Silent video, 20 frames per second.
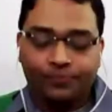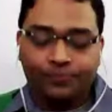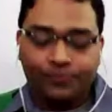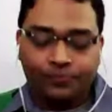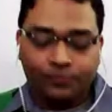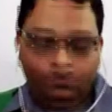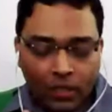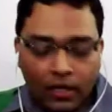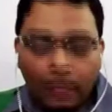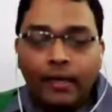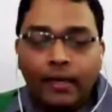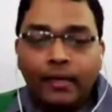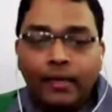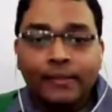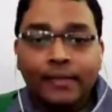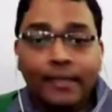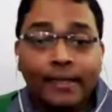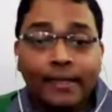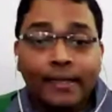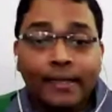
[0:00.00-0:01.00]
The reason
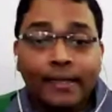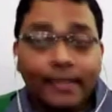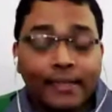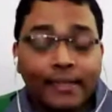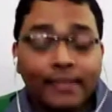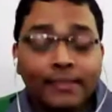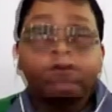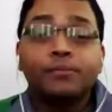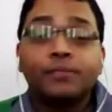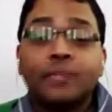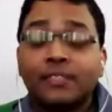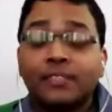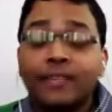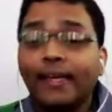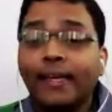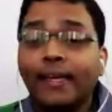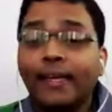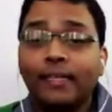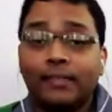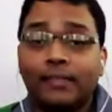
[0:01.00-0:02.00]
I'm saying this
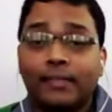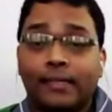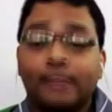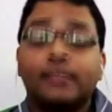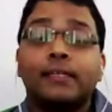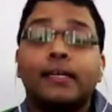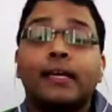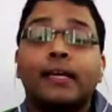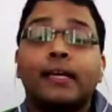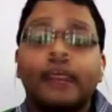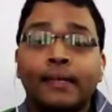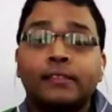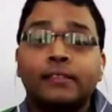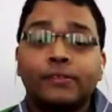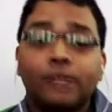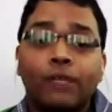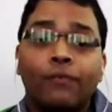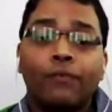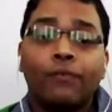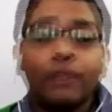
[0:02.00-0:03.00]
is for the
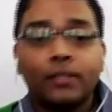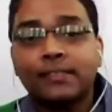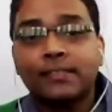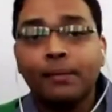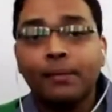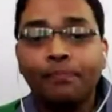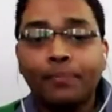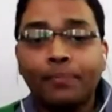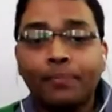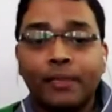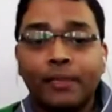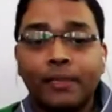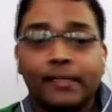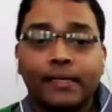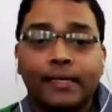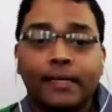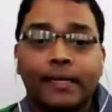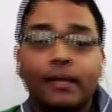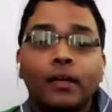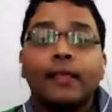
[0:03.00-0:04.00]
simple thing
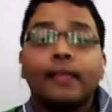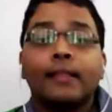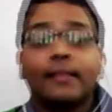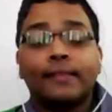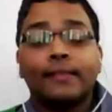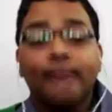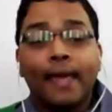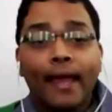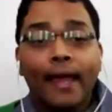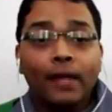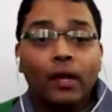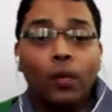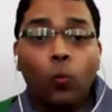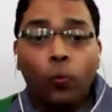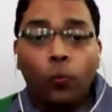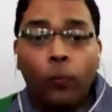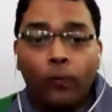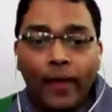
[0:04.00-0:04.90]
that when,